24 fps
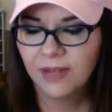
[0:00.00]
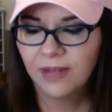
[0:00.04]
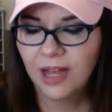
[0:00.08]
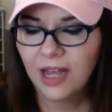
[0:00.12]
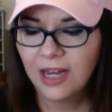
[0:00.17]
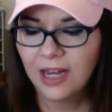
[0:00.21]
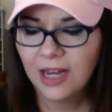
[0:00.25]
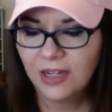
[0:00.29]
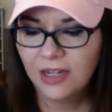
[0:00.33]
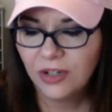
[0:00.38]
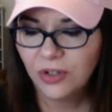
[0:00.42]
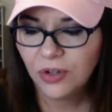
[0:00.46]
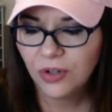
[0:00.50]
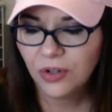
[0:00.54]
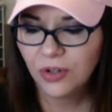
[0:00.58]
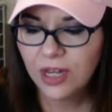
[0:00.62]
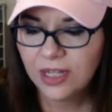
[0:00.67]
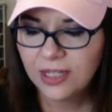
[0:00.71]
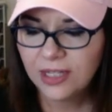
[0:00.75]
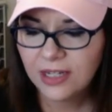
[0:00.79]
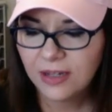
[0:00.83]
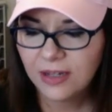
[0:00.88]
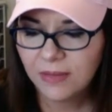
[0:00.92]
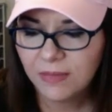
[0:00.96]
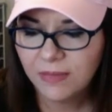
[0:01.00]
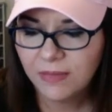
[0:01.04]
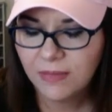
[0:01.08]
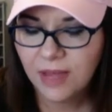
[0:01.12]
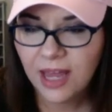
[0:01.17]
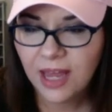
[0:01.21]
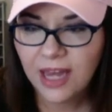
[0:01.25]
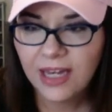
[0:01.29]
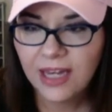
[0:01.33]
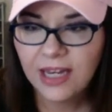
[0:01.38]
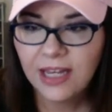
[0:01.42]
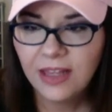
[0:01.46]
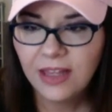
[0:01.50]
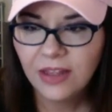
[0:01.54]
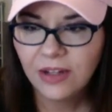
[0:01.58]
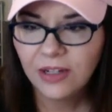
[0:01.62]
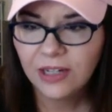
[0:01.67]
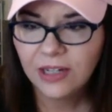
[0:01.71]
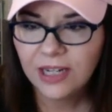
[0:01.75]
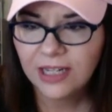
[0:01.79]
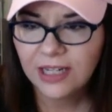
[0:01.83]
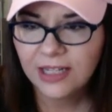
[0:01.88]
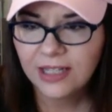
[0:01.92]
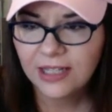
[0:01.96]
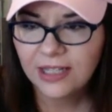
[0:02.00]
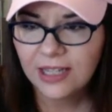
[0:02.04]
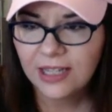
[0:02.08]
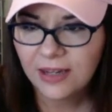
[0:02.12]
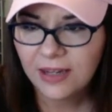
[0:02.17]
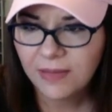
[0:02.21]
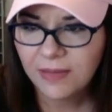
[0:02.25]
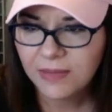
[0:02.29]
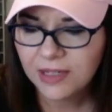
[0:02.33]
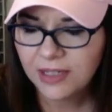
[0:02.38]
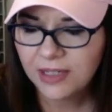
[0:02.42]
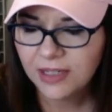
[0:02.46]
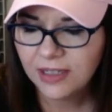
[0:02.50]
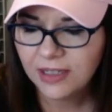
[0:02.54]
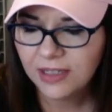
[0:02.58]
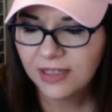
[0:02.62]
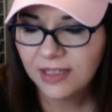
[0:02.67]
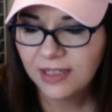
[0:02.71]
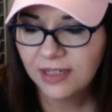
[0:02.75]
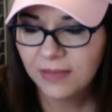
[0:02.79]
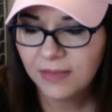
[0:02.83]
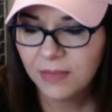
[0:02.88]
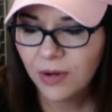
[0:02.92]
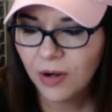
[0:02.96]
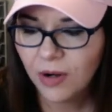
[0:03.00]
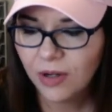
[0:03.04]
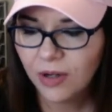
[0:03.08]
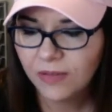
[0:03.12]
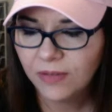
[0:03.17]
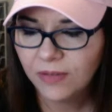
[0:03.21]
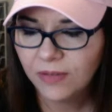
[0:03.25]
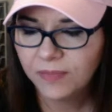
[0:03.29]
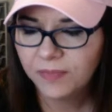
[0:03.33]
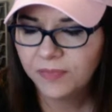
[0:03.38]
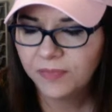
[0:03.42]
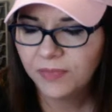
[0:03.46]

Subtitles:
I didn't trust him, and neither, it seemed, did Martin.